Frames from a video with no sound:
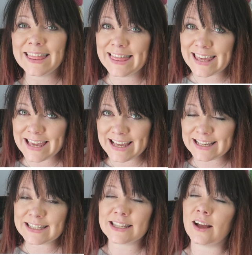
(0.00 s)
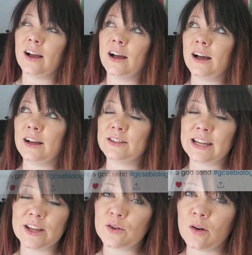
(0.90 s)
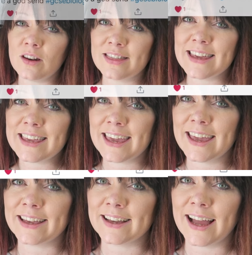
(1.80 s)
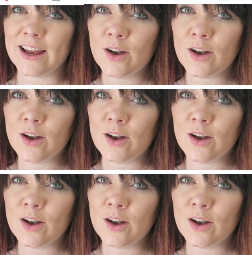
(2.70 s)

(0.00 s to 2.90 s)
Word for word: These are taking a lot of thinking,